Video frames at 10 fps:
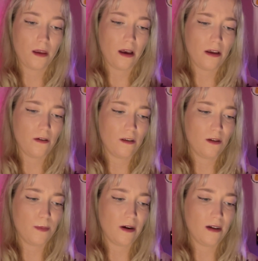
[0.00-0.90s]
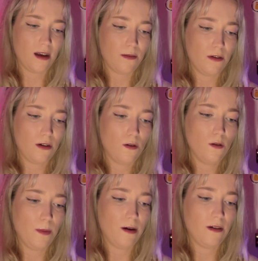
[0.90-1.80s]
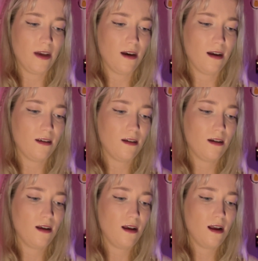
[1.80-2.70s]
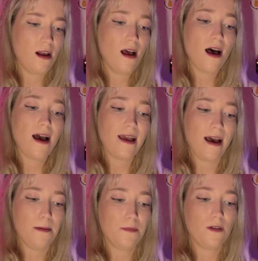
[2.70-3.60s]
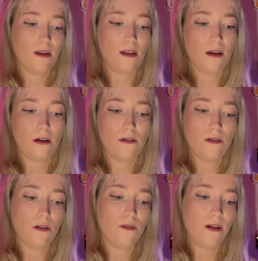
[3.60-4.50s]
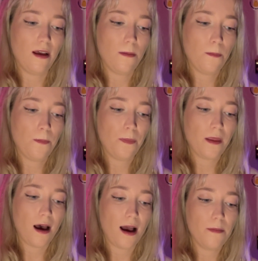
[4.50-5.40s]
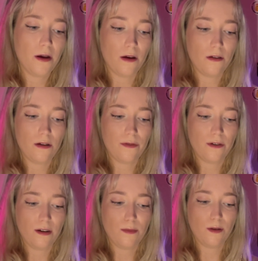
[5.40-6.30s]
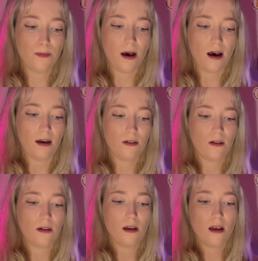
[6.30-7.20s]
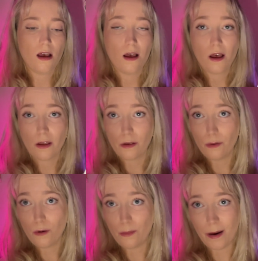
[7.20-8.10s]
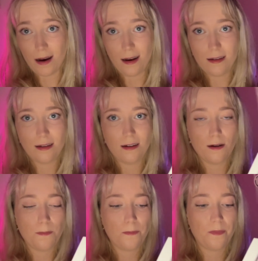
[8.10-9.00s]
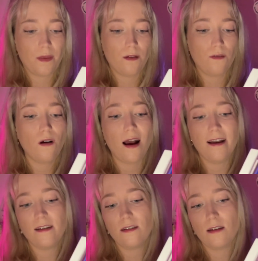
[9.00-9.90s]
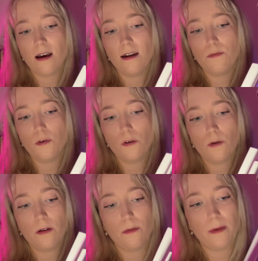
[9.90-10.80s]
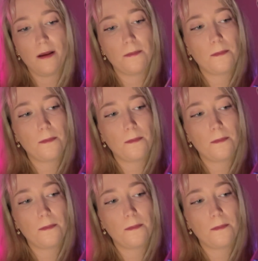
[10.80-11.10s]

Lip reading: "Are you the spirit I was told about?" he asked. "I am," said the ghost softly. "I am the ghost of Christmas past. Your past. Rise and walk with me."